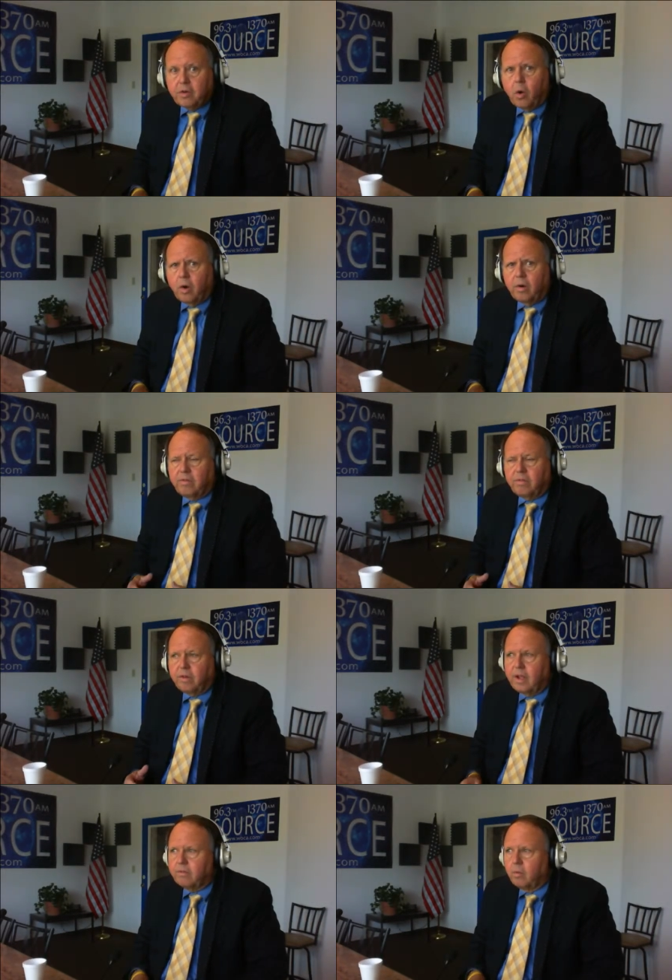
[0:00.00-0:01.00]
stores
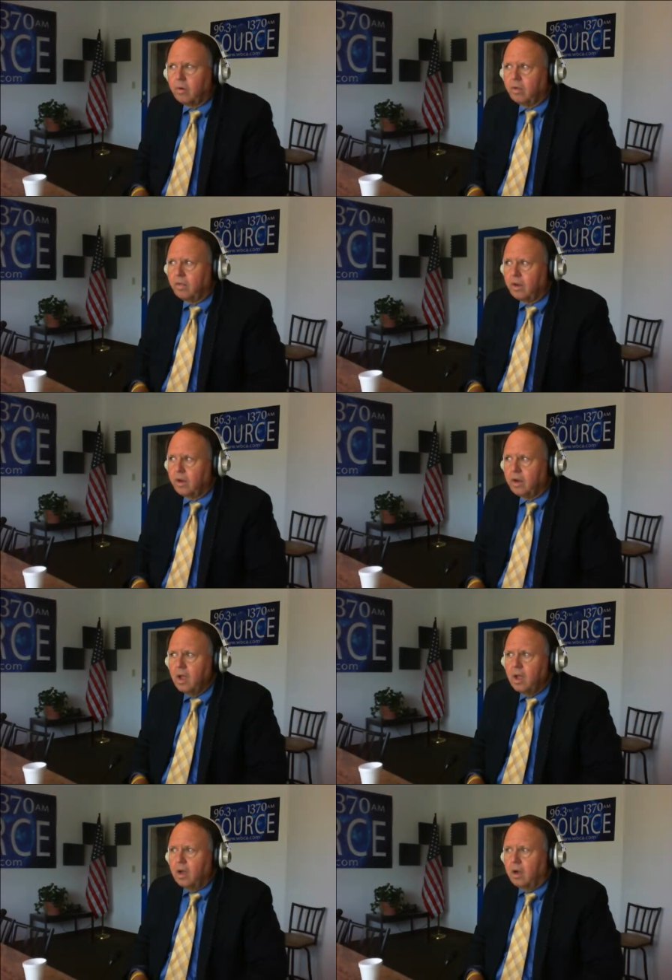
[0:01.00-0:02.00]
and that sort of thing. Right,
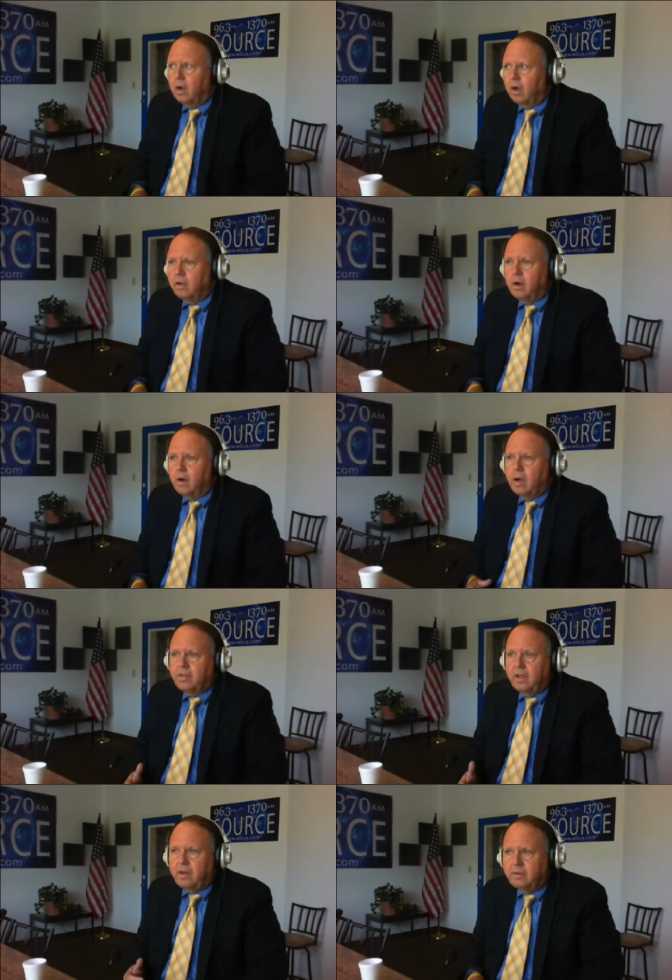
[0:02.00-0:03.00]
right. Uh, you know, I
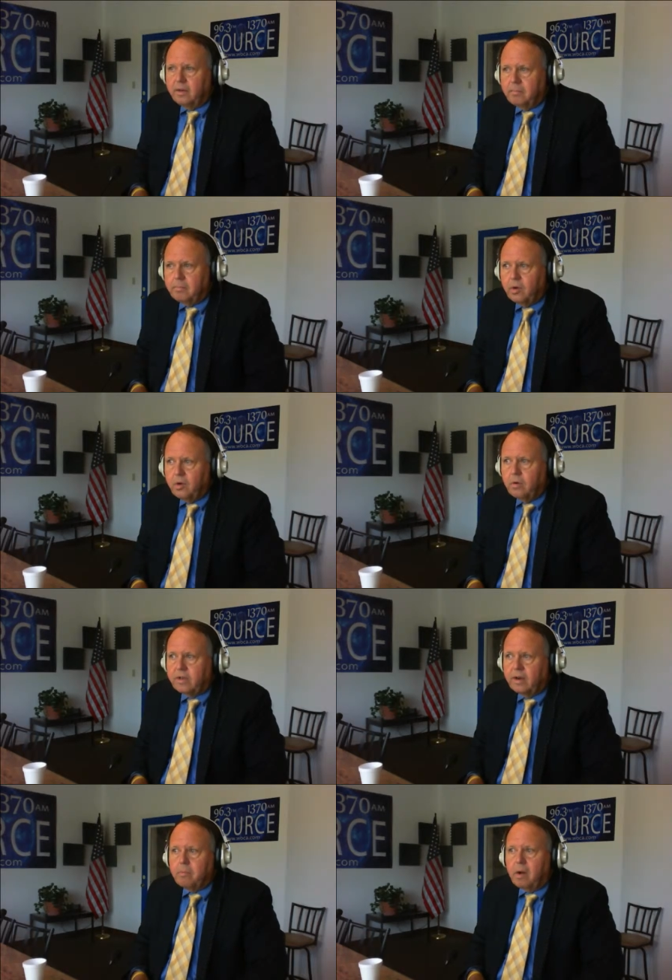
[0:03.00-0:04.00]
think it, it
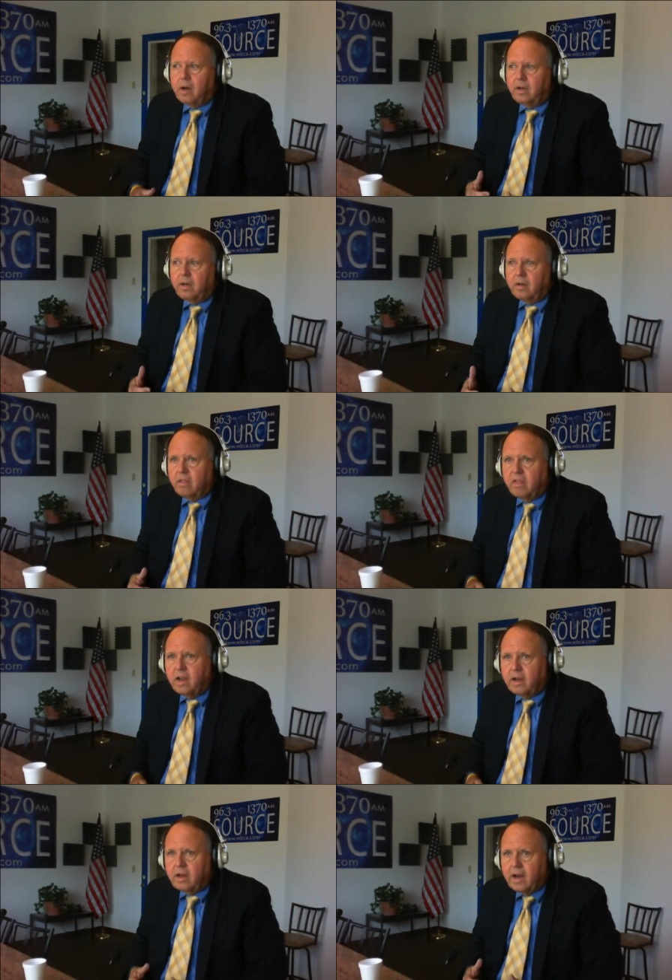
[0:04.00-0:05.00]
behooves everybody to
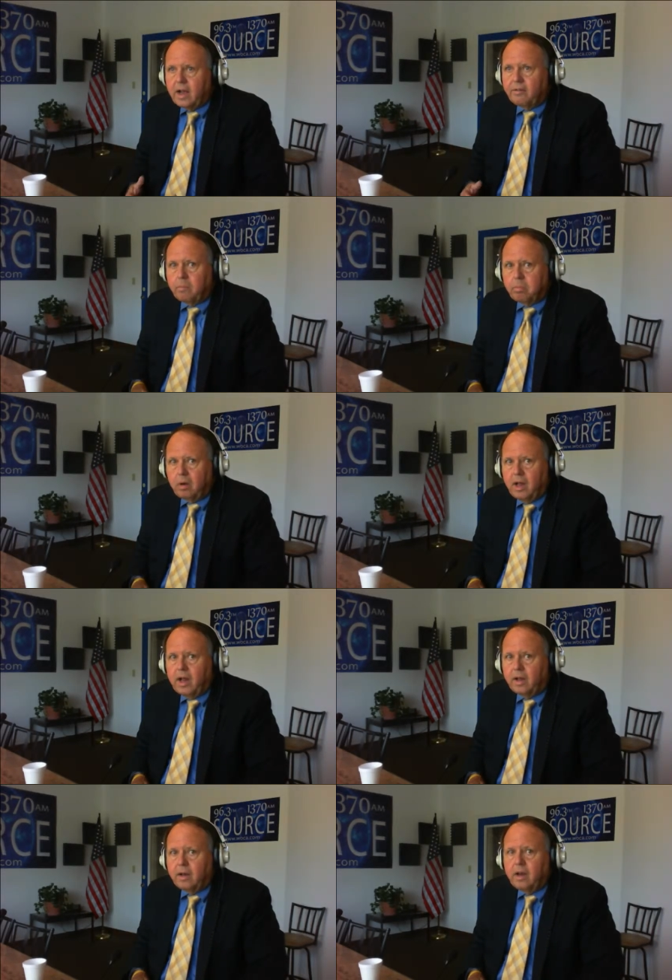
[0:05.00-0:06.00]
think and have a
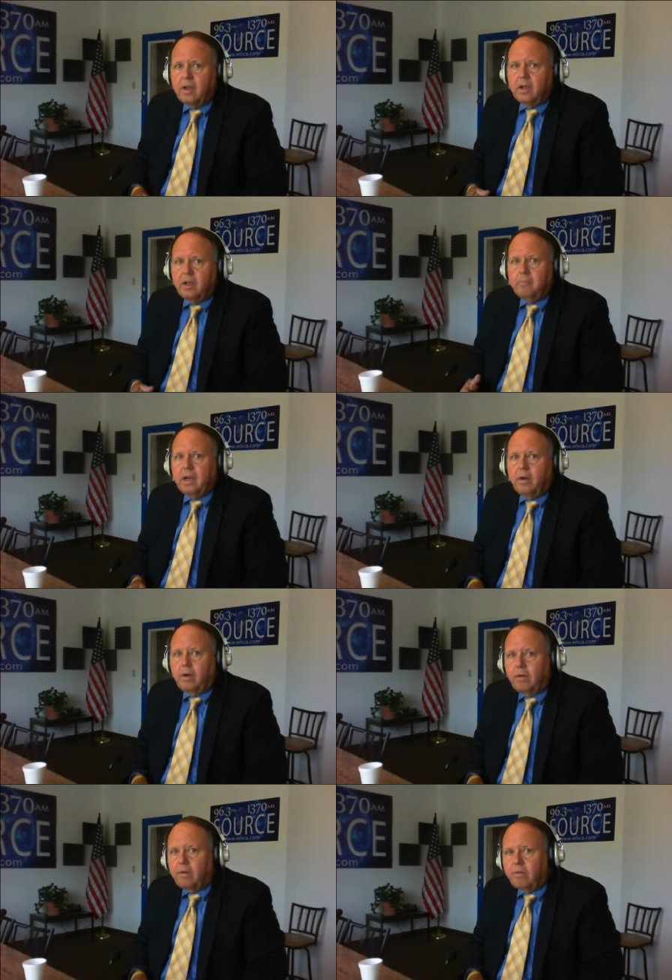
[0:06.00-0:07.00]
plan
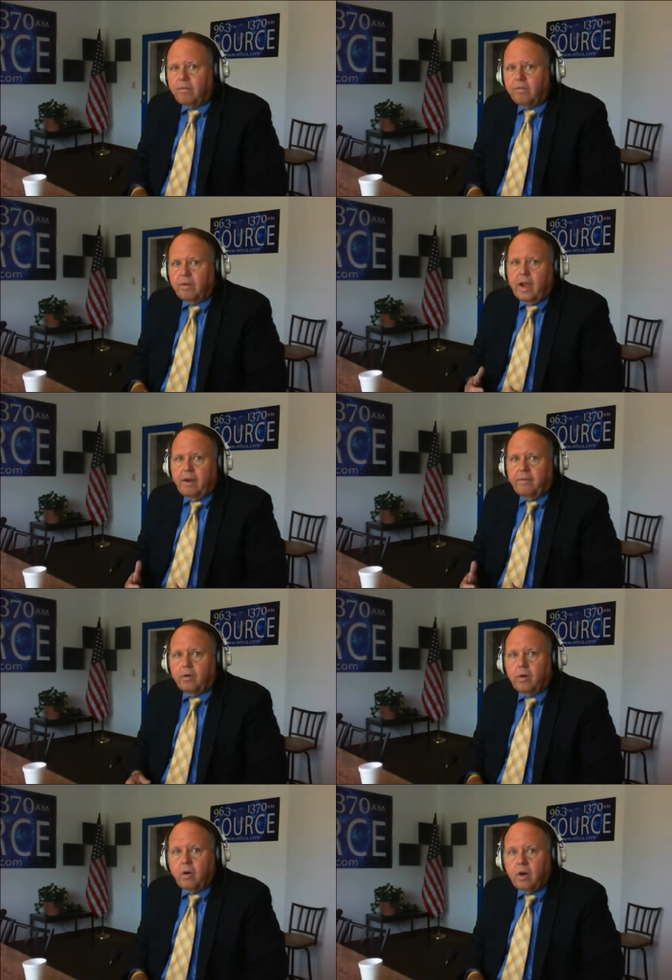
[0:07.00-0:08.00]
because
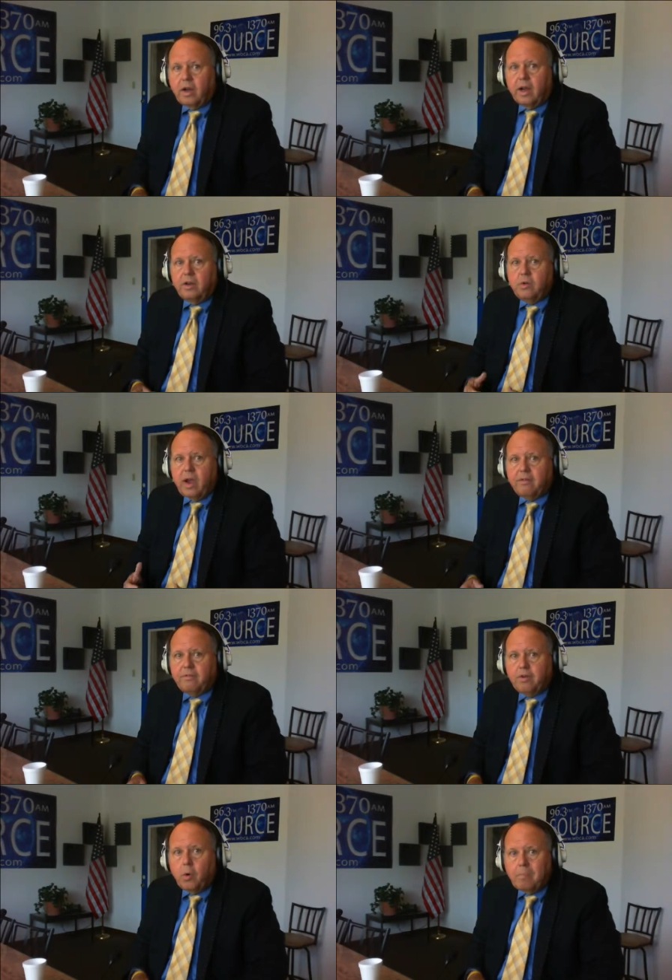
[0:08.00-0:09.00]
after a hurricane, you
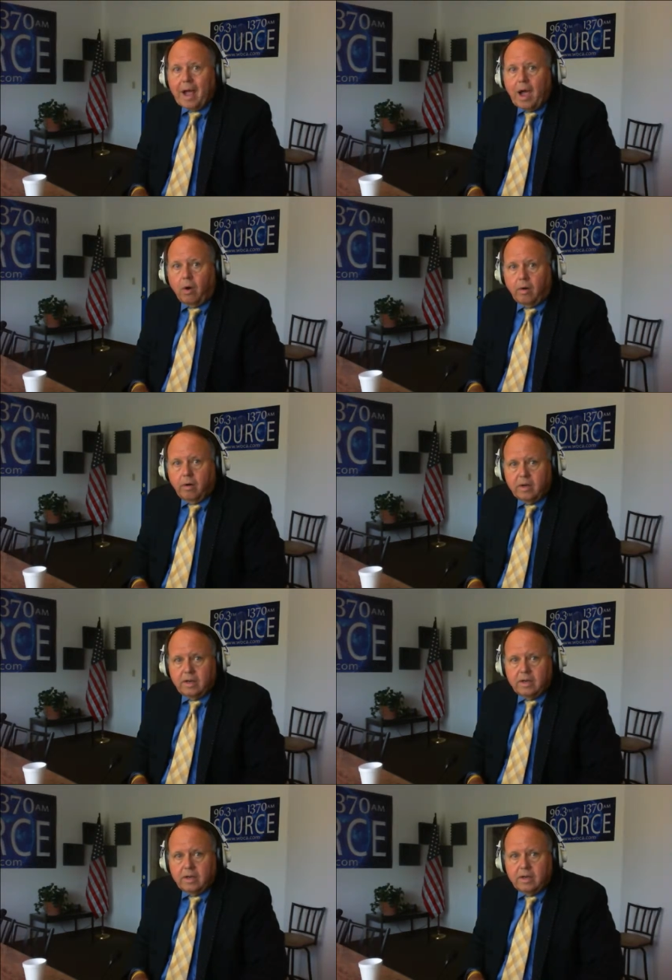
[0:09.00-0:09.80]
have no power.